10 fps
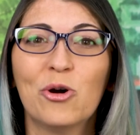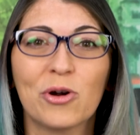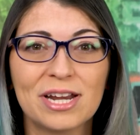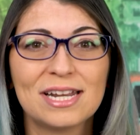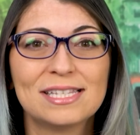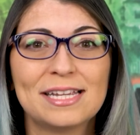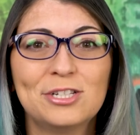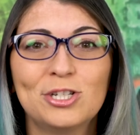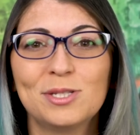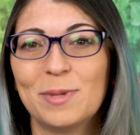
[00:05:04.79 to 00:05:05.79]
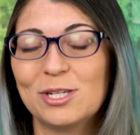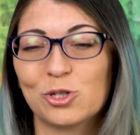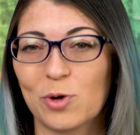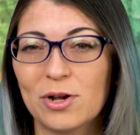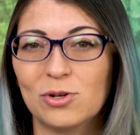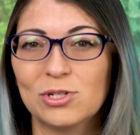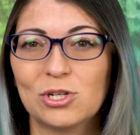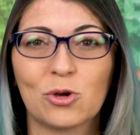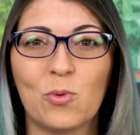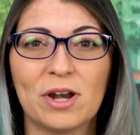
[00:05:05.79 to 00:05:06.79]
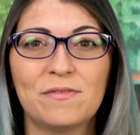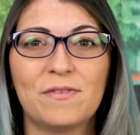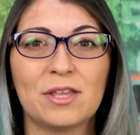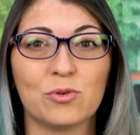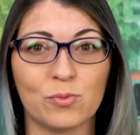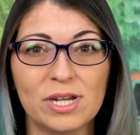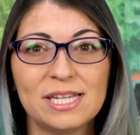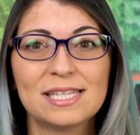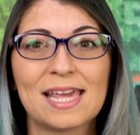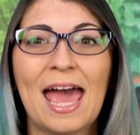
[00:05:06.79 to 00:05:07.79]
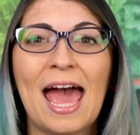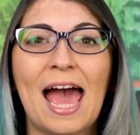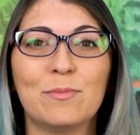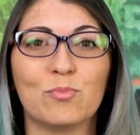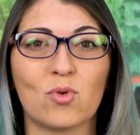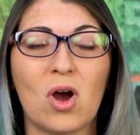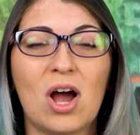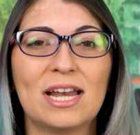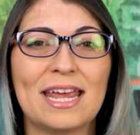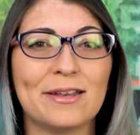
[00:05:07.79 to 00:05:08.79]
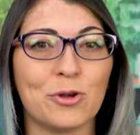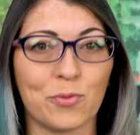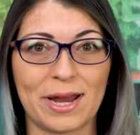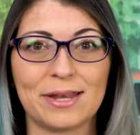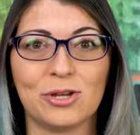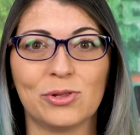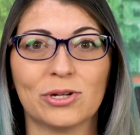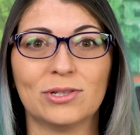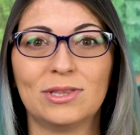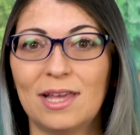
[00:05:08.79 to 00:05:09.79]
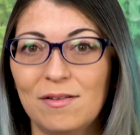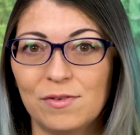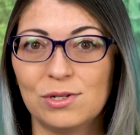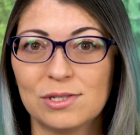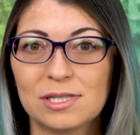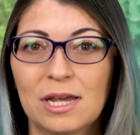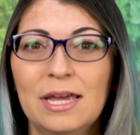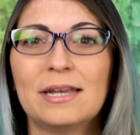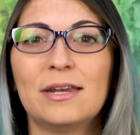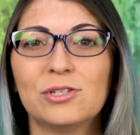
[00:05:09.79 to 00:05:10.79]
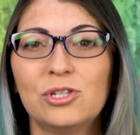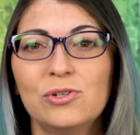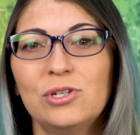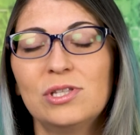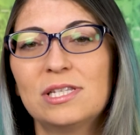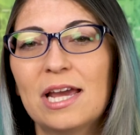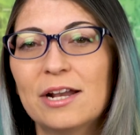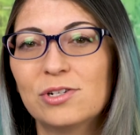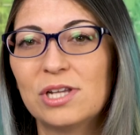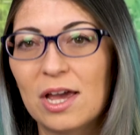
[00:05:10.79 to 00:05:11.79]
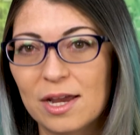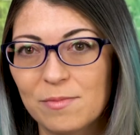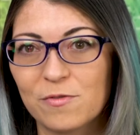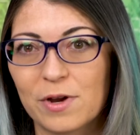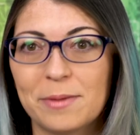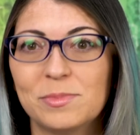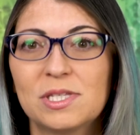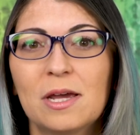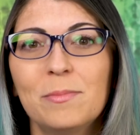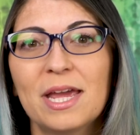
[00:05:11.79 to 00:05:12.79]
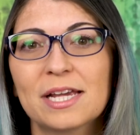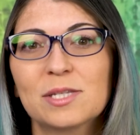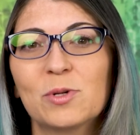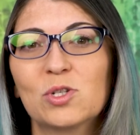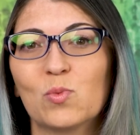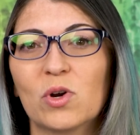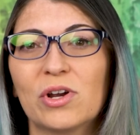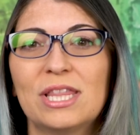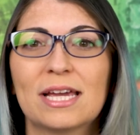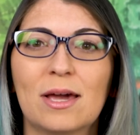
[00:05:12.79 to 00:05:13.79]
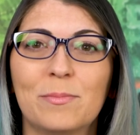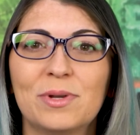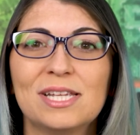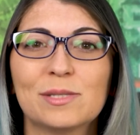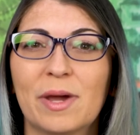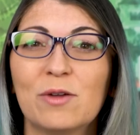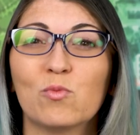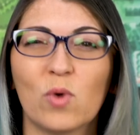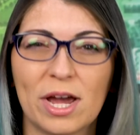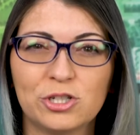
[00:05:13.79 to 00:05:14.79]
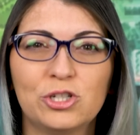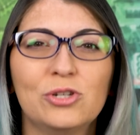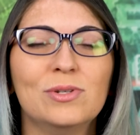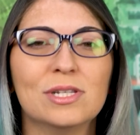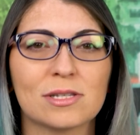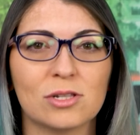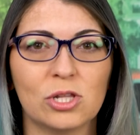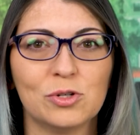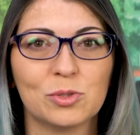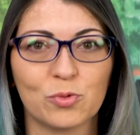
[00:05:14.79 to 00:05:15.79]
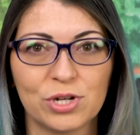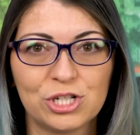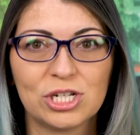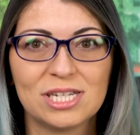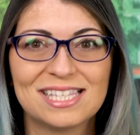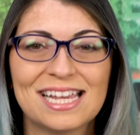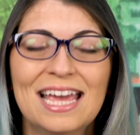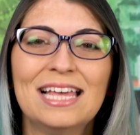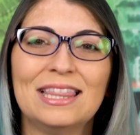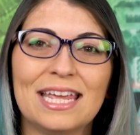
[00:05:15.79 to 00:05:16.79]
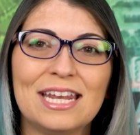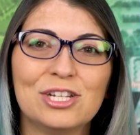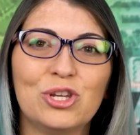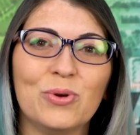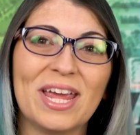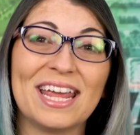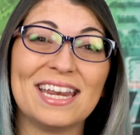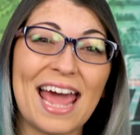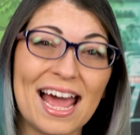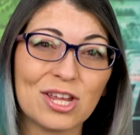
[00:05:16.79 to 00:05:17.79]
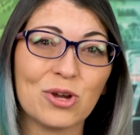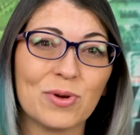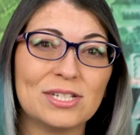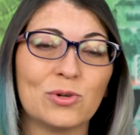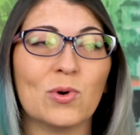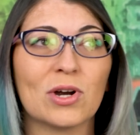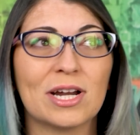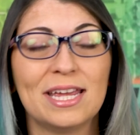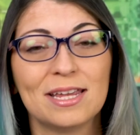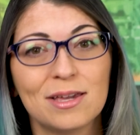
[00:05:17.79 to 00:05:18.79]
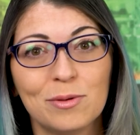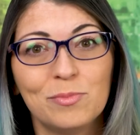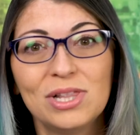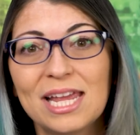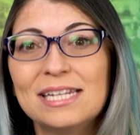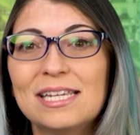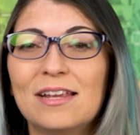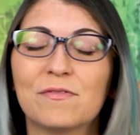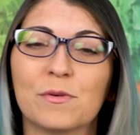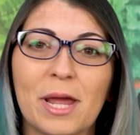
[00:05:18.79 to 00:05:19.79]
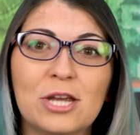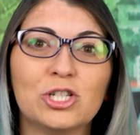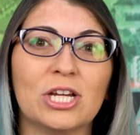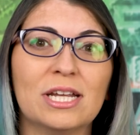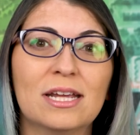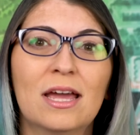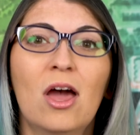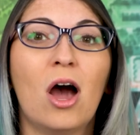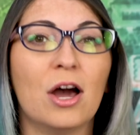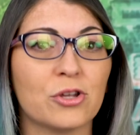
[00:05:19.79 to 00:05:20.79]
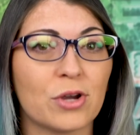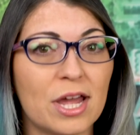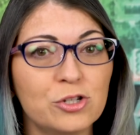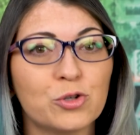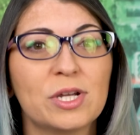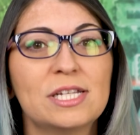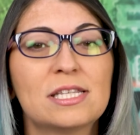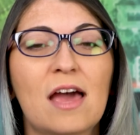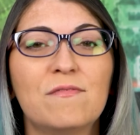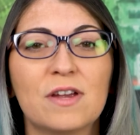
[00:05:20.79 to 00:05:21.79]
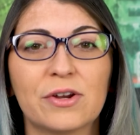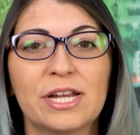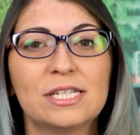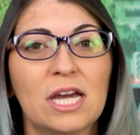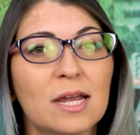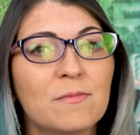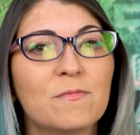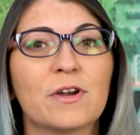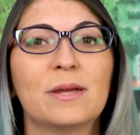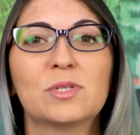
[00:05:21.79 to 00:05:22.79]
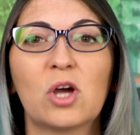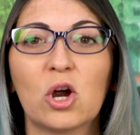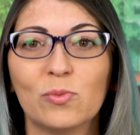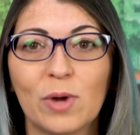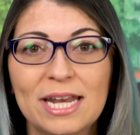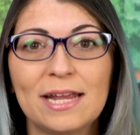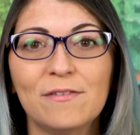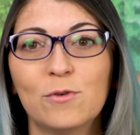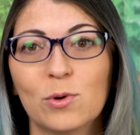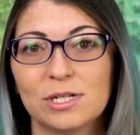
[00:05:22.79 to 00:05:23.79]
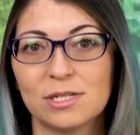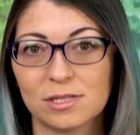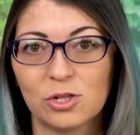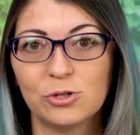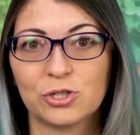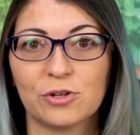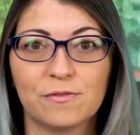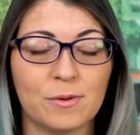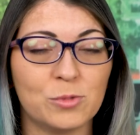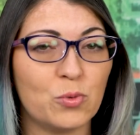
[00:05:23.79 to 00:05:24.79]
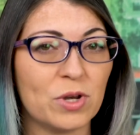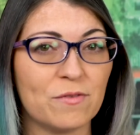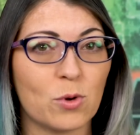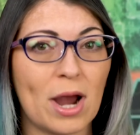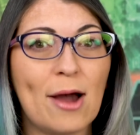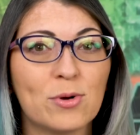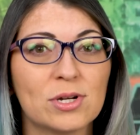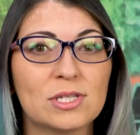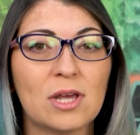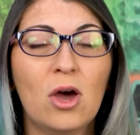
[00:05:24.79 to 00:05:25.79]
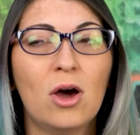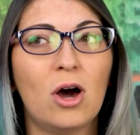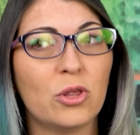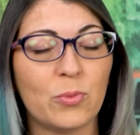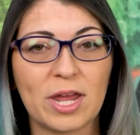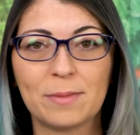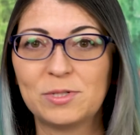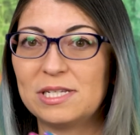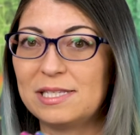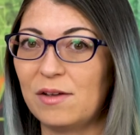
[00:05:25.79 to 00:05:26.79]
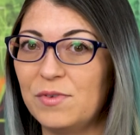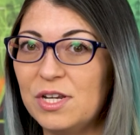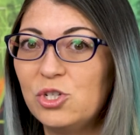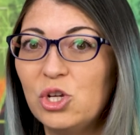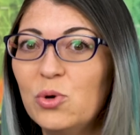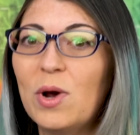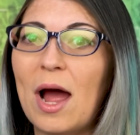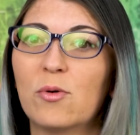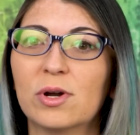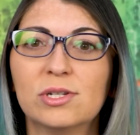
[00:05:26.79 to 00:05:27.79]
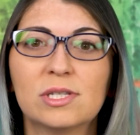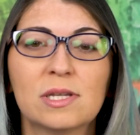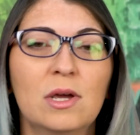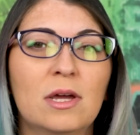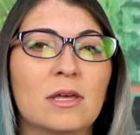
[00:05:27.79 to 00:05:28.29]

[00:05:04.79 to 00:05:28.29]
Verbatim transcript: Organizations may struggle to quantify the risk at broad and granular levels. Now, due to the tighter time frame, some experts worry that companies might rush to disclose breaches, leading to inaccurate or incomplete information. Other countries have varying time frames already for disclosure, from twenty-four hours all the way up to seventy-two hours.